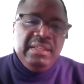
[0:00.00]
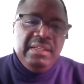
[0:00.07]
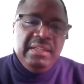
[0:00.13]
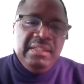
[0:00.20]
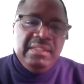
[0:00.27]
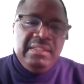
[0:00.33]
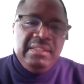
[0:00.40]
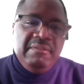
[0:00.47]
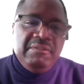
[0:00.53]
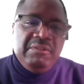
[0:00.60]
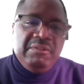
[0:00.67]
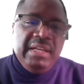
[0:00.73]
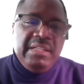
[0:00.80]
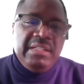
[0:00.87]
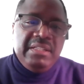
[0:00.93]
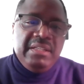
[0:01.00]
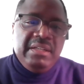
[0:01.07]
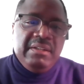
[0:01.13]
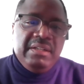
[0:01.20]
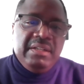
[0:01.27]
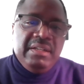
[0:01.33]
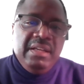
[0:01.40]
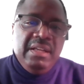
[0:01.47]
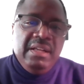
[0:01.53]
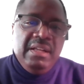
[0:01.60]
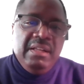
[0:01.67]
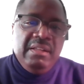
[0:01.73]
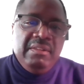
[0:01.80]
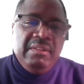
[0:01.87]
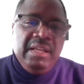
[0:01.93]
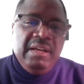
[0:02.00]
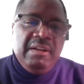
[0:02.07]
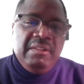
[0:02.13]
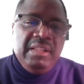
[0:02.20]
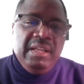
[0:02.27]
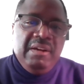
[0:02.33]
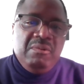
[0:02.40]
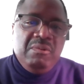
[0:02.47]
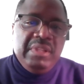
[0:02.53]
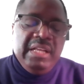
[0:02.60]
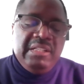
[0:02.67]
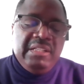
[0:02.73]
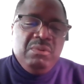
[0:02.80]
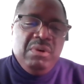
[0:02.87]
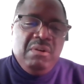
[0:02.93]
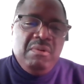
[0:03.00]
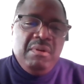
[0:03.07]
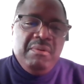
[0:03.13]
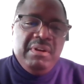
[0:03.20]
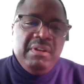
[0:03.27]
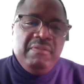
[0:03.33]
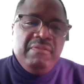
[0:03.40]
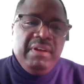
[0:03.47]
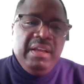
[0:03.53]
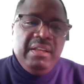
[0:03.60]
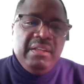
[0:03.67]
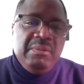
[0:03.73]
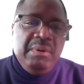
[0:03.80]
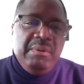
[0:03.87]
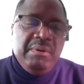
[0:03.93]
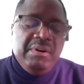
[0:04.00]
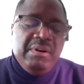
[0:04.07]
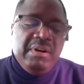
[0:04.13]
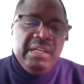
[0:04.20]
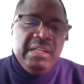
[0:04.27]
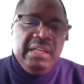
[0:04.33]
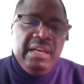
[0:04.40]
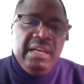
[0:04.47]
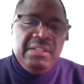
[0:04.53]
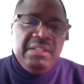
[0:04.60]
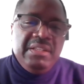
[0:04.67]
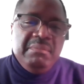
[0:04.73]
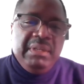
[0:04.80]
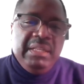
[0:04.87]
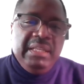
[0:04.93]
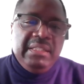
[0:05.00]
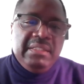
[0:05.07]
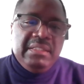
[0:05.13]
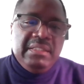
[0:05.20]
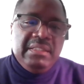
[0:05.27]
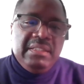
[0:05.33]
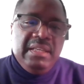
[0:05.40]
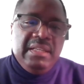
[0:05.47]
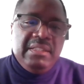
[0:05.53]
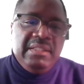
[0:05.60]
the civil rights era, that's what we were defining. We were organizing places.